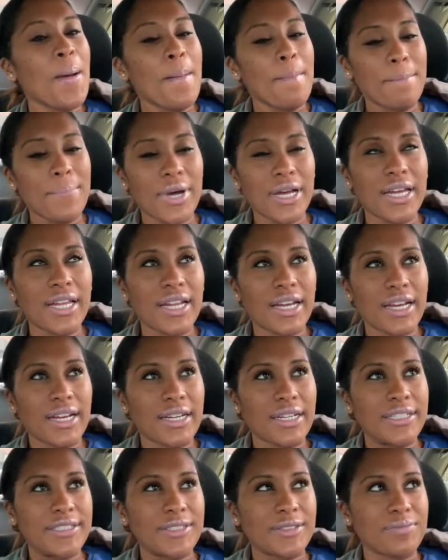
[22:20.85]
But
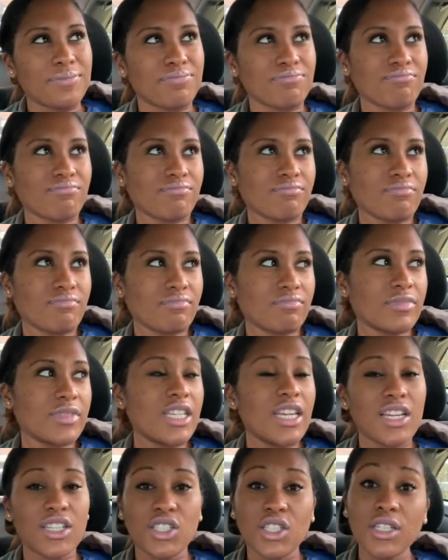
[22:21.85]

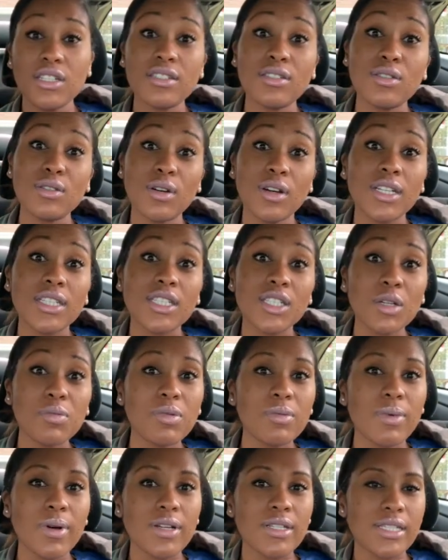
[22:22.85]
yeah, she is due on
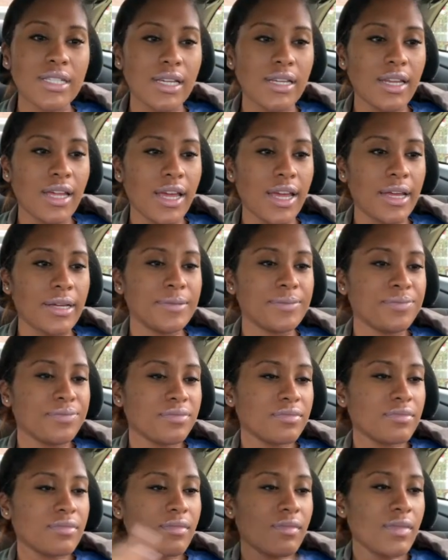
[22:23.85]
Super Bowl Sunday.
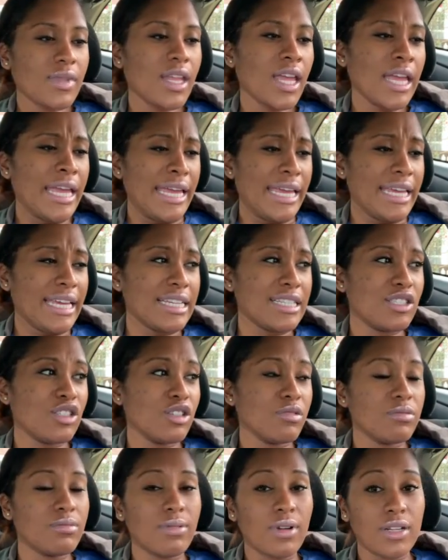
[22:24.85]
And
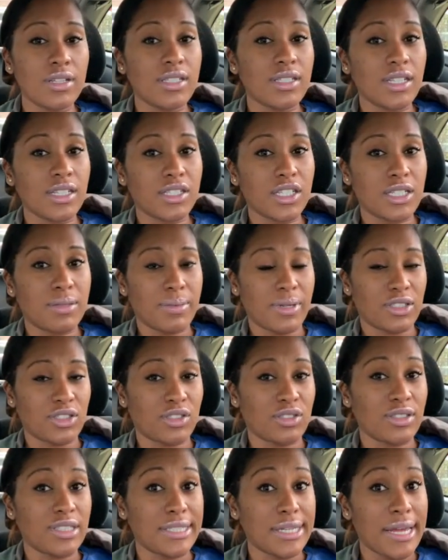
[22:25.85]
Super Bowl is such a special
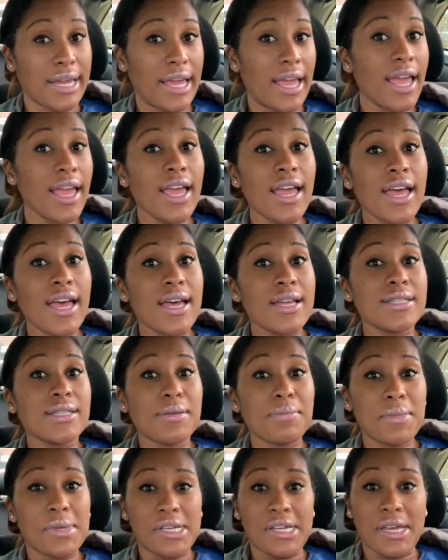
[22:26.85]
day to
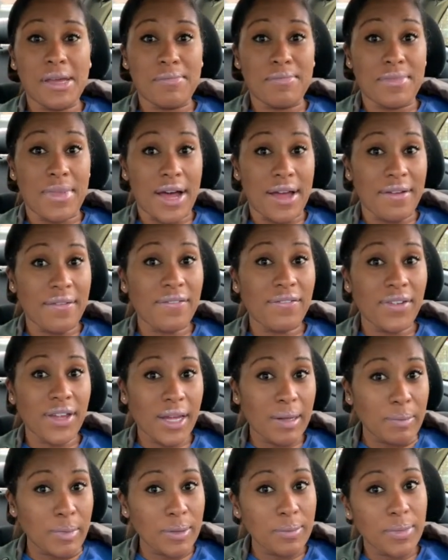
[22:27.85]
me and my
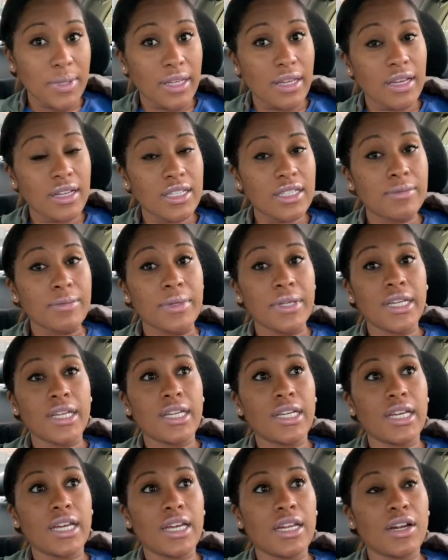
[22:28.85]
family because
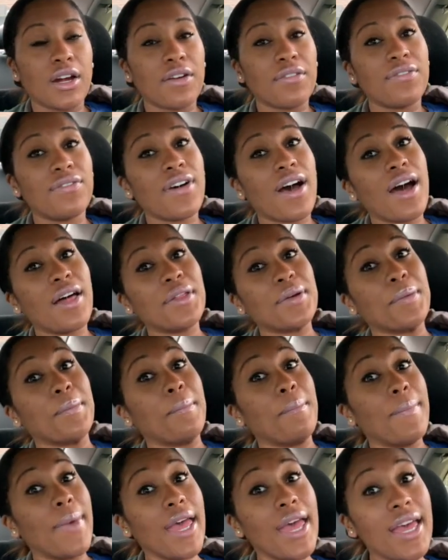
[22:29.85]
me and her father
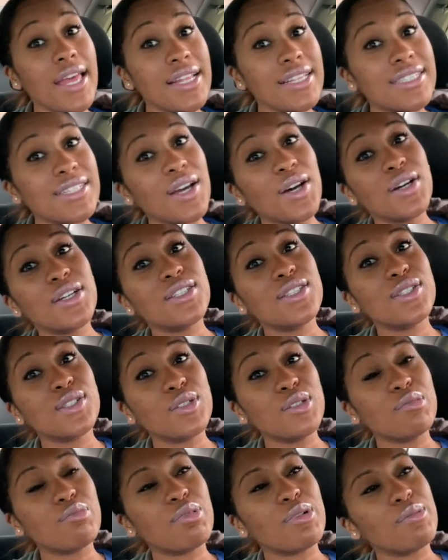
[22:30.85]
met on
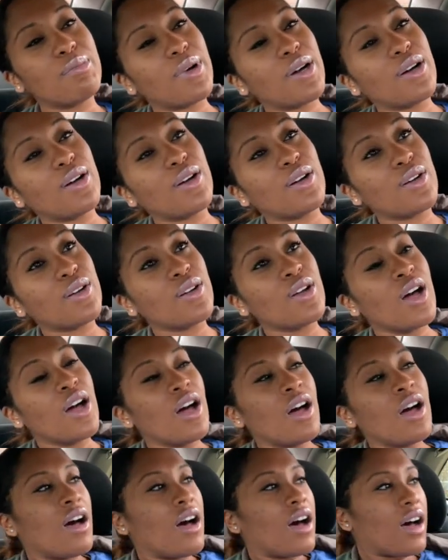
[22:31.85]
Super Bowl.
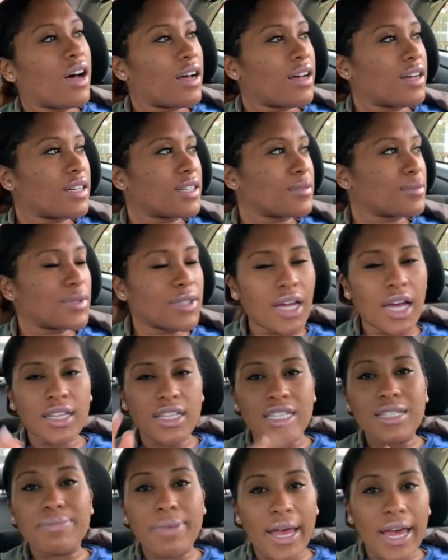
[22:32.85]
Well, not
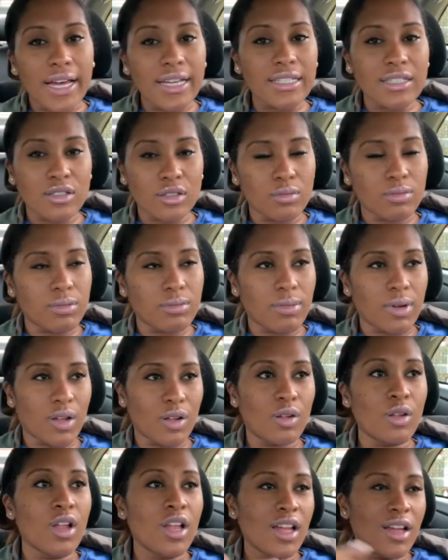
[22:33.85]
this past Super
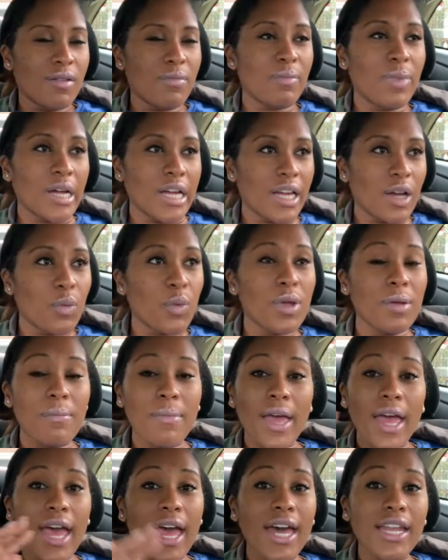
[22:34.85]
Bowl, but we
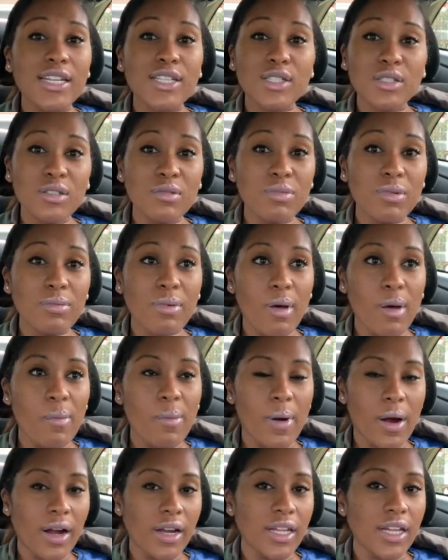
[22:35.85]
met at a Super Bowl
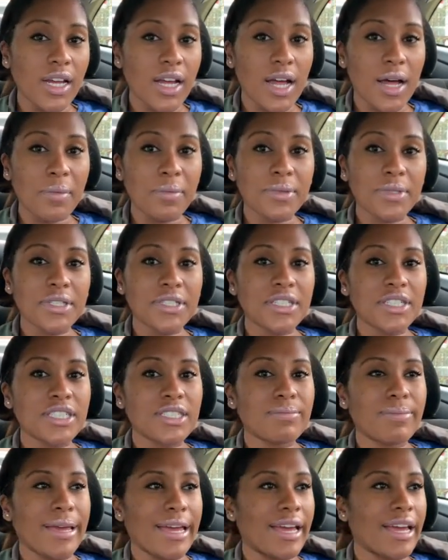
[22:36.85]
party a couple of years
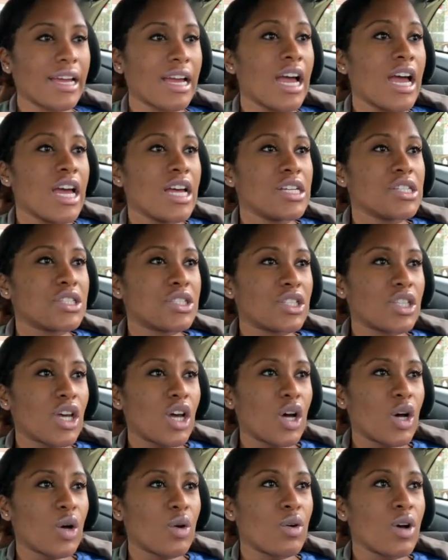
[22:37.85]
back.
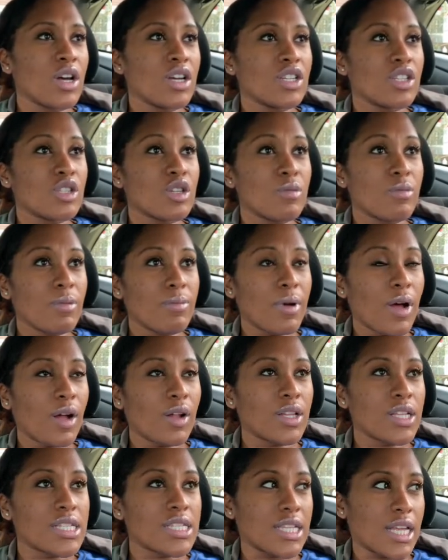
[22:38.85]
So Super
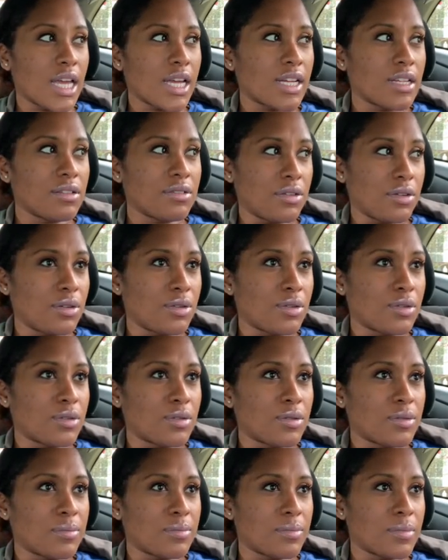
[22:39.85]
Bowl is like a
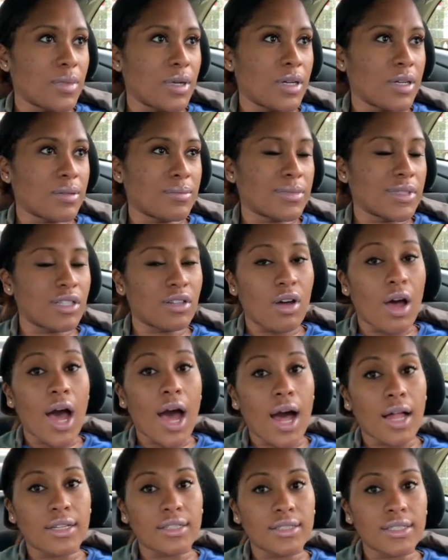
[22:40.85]
little
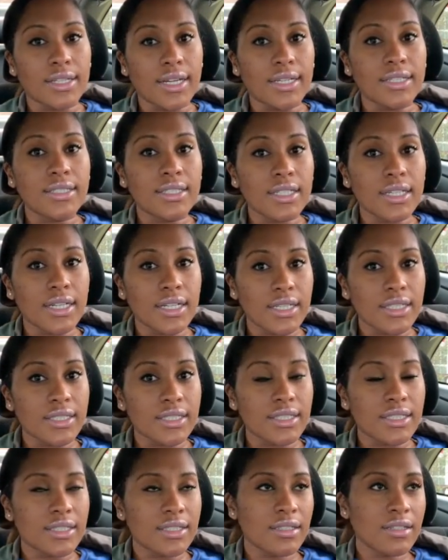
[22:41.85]
holiday to
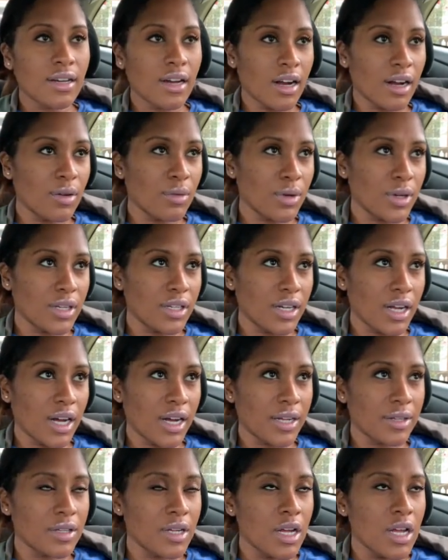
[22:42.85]
us or whatnot.